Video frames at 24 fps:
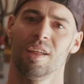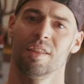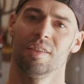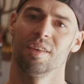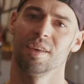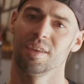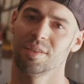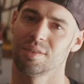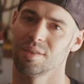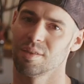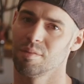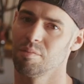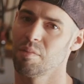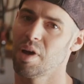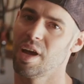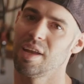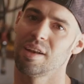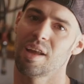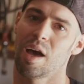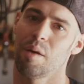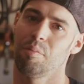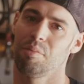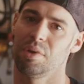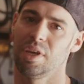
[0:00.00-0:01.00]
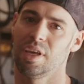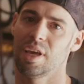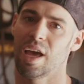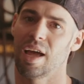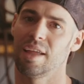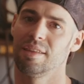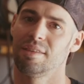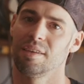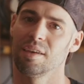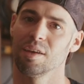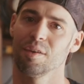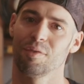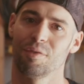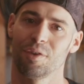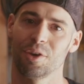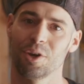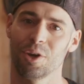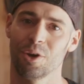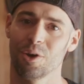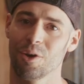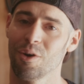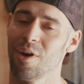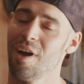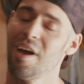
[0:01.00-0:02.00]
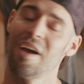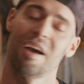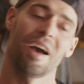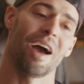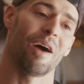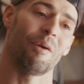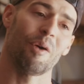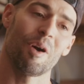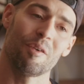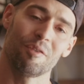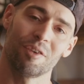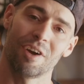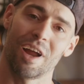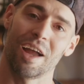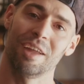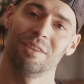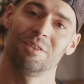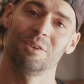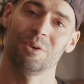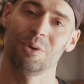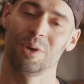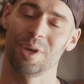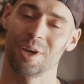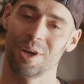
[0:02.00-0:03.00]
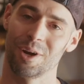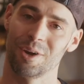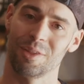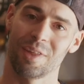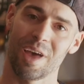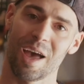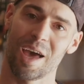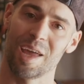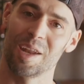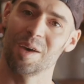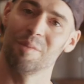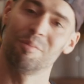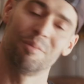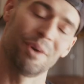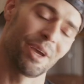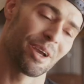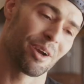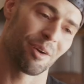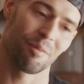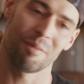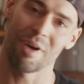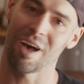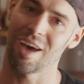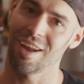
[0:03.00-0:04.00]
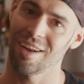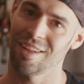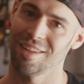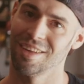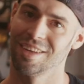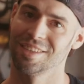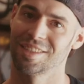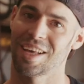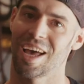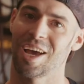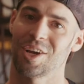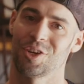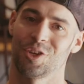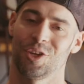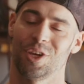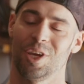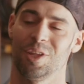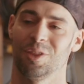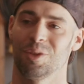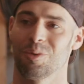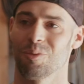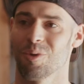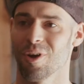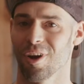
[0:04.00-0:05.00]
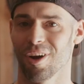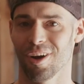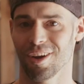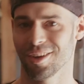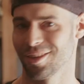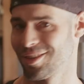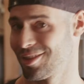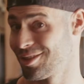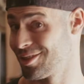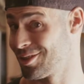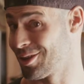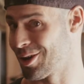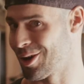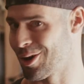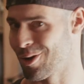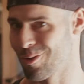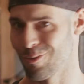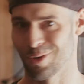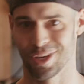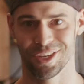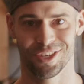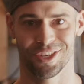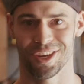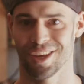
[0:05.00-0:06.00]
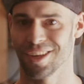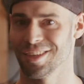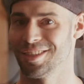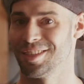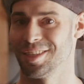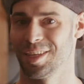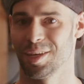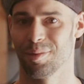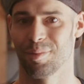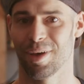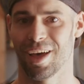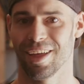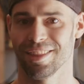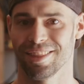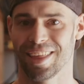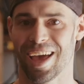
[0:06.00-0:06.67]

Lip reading: this might not be ideal for you. However, I do hear that a bigger model is actually in the works, so we shall see about